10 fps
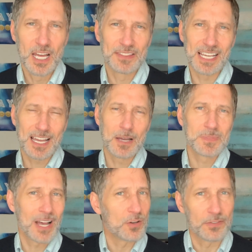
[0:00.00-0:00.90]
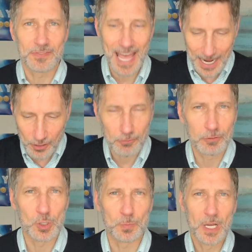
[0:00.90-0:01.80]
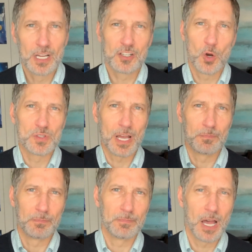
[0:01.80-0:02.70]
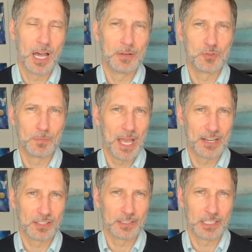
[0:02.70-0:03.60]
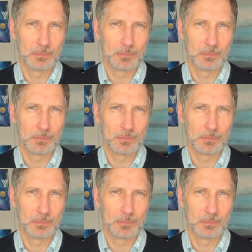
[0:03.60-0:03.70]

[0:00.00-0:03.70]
that comes out of that group goes up dramatically.